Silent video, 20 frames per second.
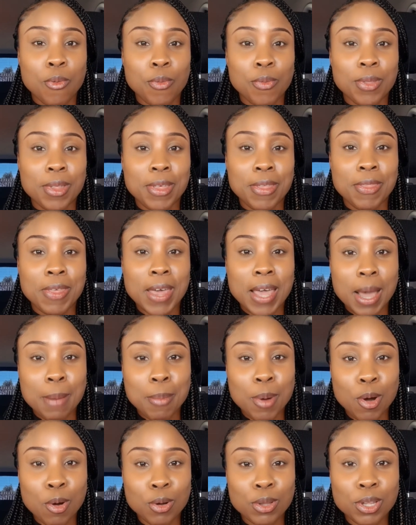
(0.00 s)
the thing
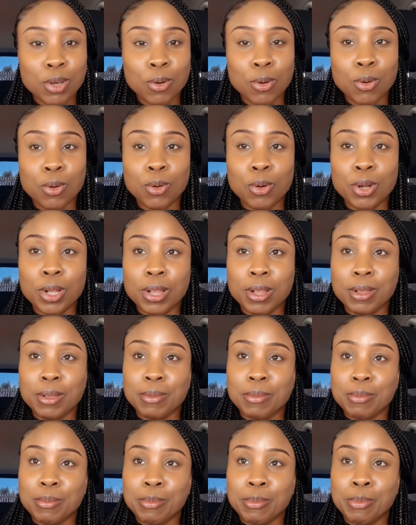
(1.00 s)
about the whole
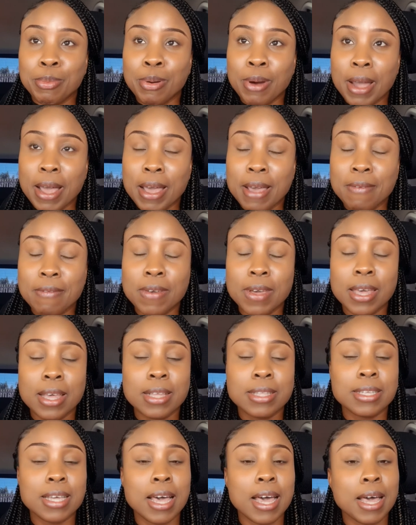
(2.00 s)

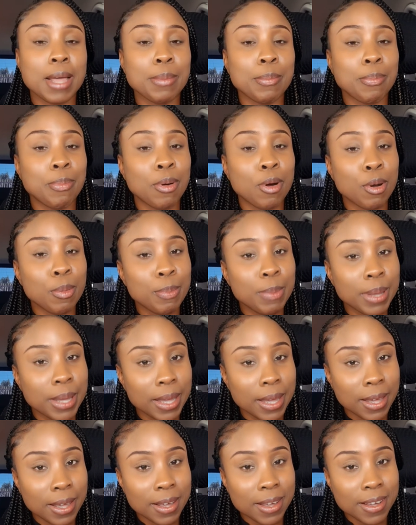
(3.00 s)
private and
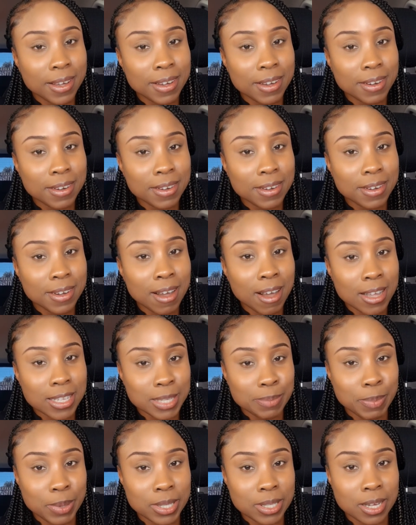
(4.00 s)
public
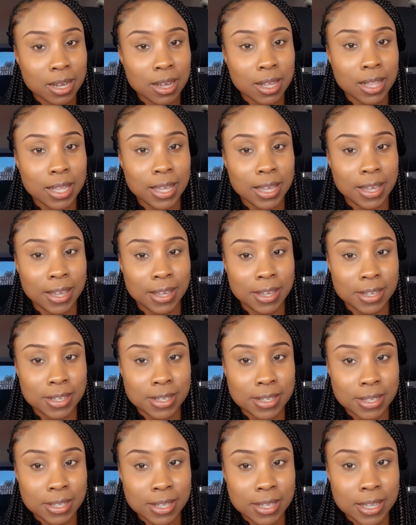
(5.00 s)
hospital is